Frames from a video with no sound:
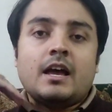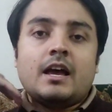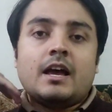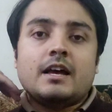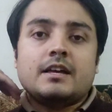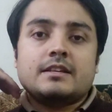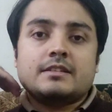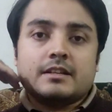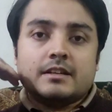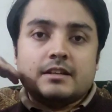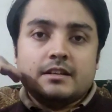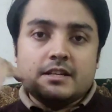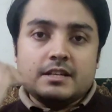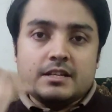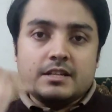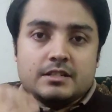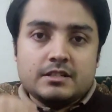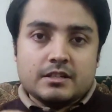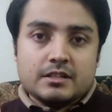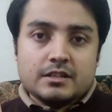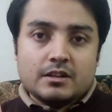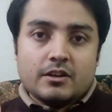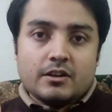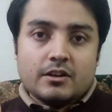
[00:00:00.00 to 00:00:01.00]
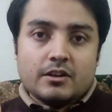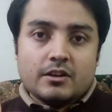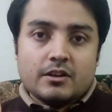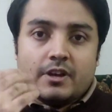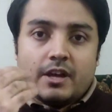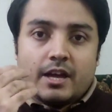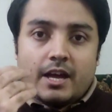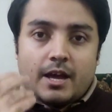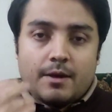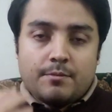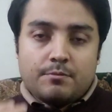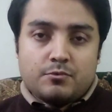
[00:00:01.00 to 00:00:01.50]
has a lesion of the
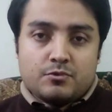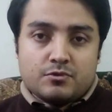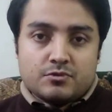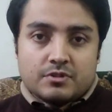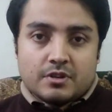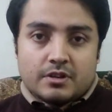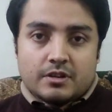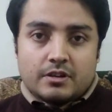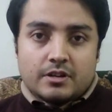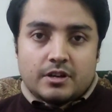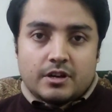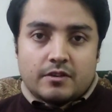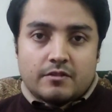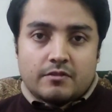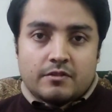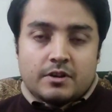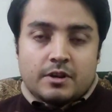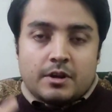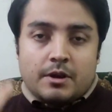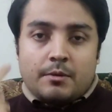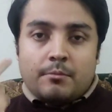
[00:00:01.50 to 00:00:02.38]
abducent nerve,